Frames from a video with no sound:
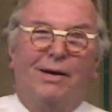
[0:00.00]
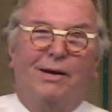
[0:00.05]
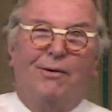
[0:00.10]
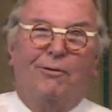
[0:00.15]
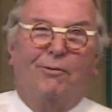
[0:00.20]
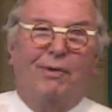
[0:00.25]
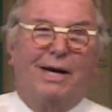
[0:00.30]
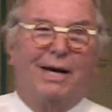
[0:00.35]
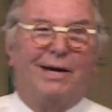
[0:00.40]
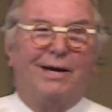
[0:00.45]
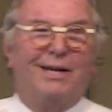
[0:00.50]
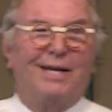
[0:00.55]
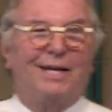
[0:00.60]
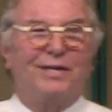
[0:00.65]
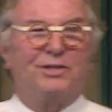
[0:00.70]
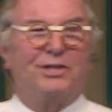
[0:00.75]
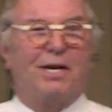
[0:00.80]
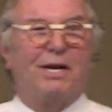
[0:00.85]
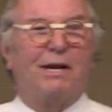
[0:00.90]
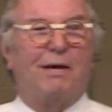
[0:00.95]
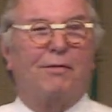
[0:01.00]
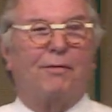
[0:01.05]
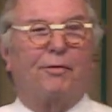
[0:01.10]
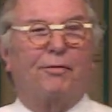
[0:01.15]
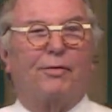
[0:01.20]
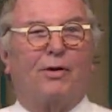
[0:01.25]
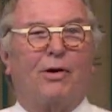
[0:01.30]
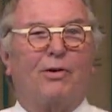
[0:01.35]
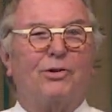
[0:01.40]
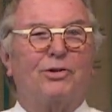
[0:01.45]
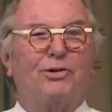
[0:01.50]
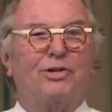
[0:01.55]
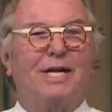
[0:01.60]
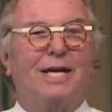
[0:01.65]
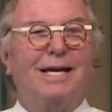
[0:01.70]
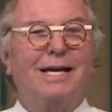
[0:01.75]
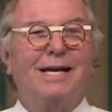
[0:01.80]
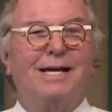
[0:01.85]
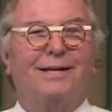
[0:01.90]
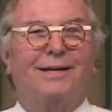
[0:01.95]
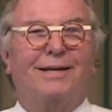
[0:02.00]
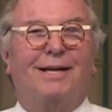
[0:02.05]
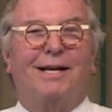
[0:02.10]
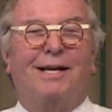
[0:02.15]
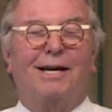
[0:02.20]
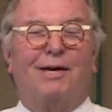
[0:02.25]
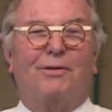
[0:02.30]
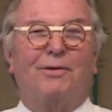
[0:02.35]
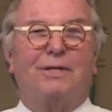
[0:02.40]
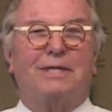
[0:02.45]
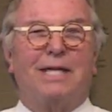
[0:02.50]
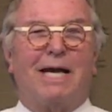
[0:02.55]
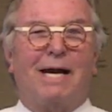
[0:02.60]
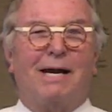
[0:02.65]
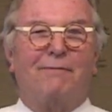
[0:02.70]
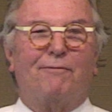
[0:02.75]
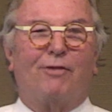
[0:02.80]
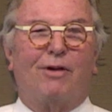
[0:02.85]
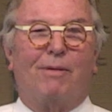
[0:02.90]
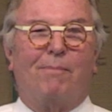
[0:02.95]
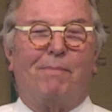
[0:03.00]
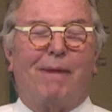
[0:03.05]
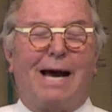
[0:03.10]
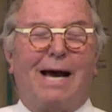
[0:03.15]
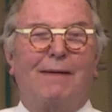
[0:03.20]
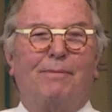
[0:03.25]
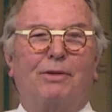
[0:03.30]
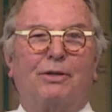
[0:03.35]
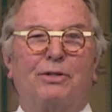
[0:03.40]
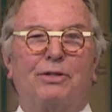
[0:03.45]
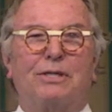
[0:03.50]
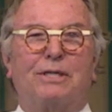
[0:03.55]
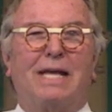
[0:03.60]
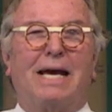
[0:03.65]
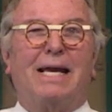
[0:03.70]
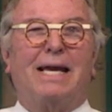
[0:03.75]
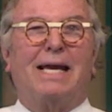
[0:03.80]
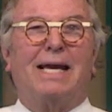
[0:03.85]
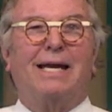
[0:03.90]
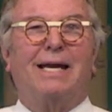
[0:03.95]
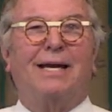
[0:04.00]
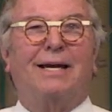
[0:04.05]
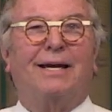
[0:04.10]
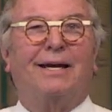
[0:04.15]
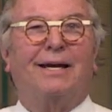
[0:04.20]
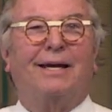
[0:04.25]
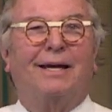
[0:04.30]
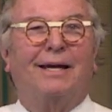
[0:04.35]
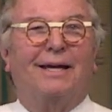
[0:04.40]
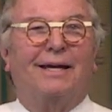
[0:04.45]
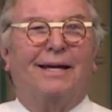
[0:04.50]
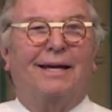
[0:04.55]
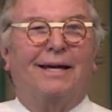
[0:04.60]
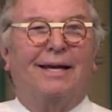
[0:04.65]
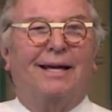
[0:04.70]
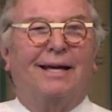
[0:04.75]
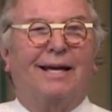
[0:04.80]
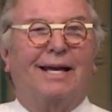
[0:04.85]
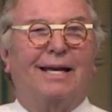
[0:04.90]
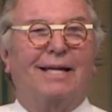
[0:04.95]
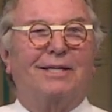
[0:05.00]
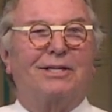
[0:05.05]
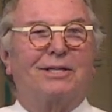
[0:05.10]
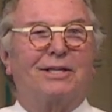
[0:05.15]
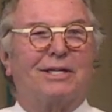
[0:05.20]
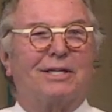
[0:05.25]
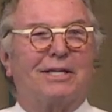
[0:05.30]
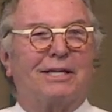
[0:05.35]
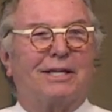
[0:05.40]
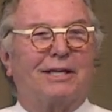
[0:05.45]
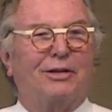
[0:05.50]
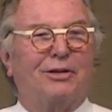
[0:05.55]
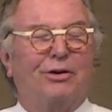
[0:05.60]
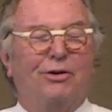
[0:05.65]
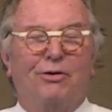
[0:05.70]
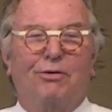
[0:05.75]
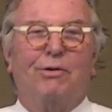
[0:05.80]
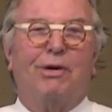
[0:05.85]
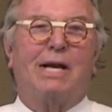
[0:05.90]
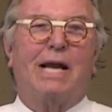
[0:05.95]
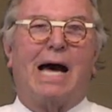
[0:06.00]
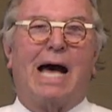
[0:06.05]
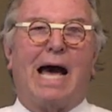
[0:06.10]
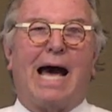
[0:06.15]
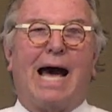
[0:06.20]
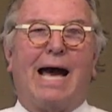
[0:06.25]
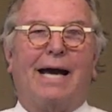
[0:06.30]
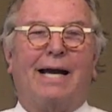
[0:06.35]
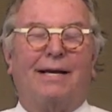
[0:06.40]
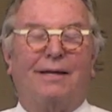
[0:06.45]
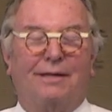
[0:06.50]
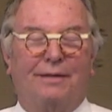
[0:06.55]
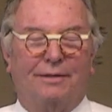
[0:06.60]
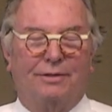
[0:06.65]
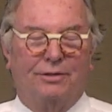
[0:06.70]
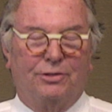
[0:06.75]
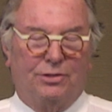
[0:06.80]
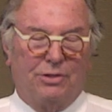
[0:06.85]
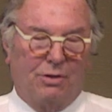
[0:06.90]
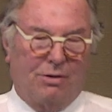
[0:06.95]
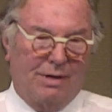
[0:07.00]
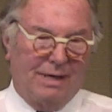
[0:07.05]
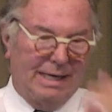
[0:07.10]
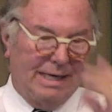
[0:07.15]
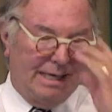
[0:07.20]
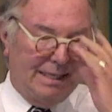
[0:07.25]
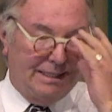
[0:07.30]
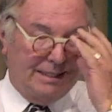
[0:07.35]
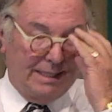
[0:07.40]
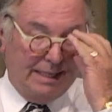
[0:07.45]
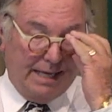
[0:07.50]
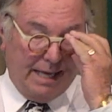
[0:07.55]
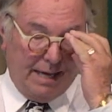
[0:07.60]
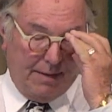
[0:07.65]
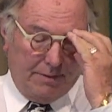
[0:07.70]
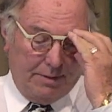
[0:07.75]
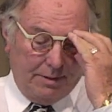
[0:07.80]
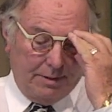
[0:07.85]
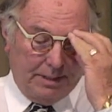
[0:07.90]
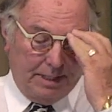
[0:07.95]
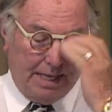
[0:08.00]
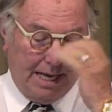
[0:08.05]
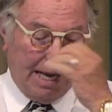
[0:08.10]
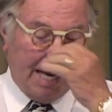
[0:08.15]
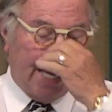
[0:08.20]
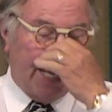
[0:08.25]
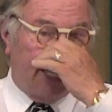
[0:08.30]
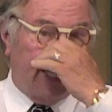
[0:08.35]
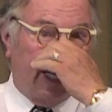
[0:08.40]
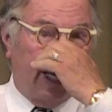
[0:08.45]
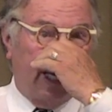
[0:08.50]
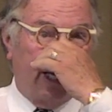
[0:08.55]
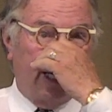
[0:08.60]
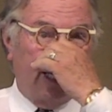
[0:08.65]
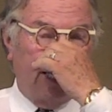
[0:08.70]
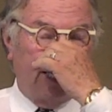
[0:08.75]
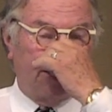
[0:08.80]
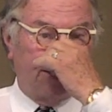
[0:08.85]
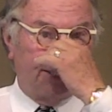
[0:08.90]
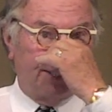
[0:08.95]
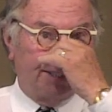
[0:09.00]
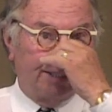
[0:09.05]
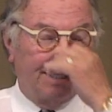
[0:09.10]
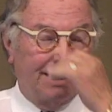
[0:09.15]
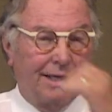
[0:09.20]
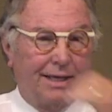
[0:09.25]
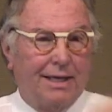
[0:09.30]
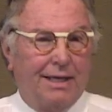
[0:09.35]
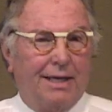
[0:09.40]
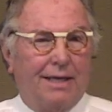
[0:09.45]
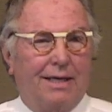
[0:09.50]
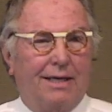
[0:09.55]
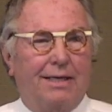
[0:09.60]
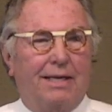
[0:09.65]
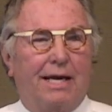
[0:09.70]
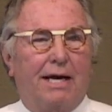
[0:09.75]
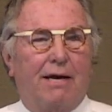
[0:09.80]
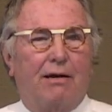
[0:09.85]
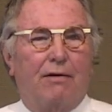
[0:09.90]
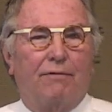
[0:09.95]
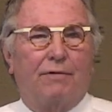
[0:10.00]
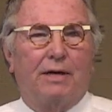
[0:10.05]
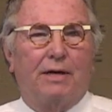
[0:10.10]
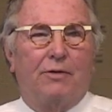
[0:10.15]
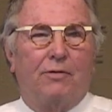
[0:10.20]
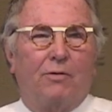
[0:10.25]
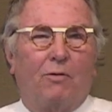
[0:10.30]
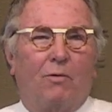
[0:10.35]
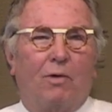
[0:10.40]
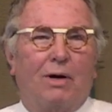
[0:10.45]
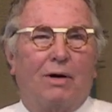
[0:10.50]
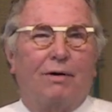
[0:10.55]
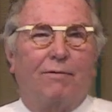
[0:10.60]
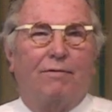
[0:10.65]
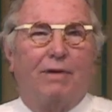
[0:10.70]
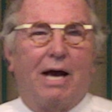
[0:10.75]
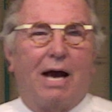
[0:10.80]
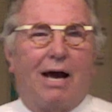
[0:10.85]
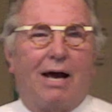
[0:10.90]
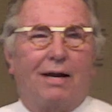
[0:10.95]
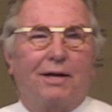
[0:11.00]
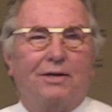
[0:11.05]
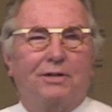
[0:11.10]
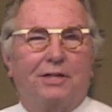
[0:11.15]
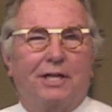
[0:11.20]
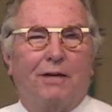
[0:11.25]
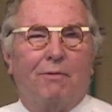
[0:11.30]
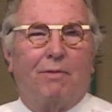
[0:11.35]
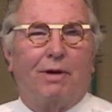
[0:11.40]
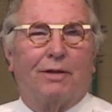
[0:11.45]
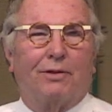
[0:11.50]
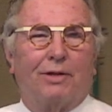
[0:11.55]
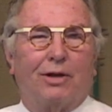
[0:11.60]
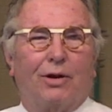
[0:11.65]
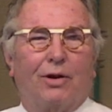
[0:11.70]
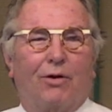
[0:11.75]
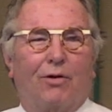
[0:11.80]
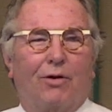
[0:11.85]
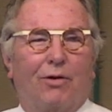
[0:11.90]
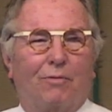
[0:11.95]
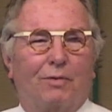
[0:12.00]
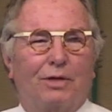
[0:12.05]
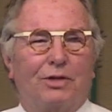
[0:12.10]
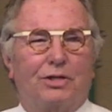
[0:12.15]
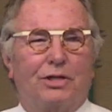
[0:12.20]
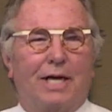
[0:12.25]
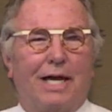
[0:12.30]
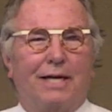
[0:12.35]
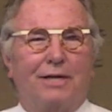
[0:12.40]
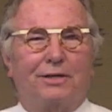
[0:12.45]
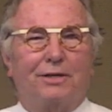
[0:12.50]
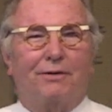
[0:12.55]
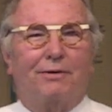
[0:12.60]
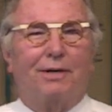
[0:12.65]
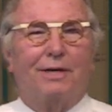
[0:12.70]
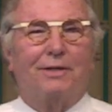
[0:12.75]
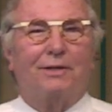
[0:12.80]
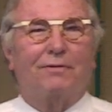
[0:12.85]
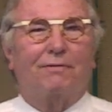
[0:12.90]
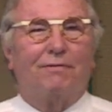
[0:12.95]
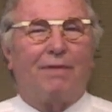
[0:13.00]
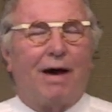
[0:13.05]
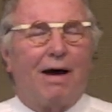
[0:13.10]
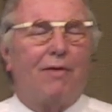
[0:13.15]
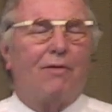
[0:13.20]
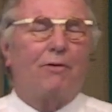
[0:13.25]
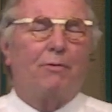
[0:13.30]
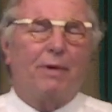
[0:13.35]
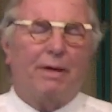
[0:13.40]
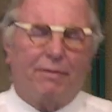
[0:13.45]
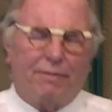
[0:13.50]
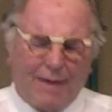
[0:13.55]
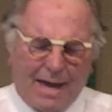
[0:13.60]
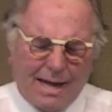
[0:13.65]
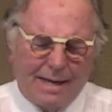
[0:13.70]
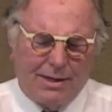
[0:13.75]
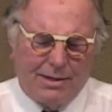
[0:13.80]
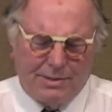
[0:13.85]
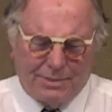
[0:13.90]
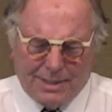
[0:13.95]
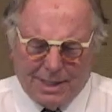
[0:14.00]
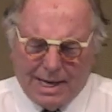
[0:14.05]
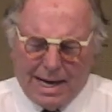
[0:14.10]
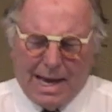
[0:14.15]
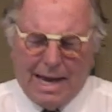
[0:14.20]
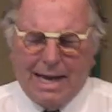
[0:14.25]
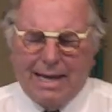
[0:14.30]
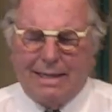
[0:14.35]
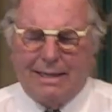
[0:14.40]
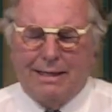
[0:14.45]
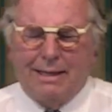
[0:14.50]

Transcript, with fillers: Well, it's another Thursday, another time for a Bible study. Let's, you and I, join in together tonight and let's delve into the Word of God and see what the Lord would say to us. Father, we thank you tonight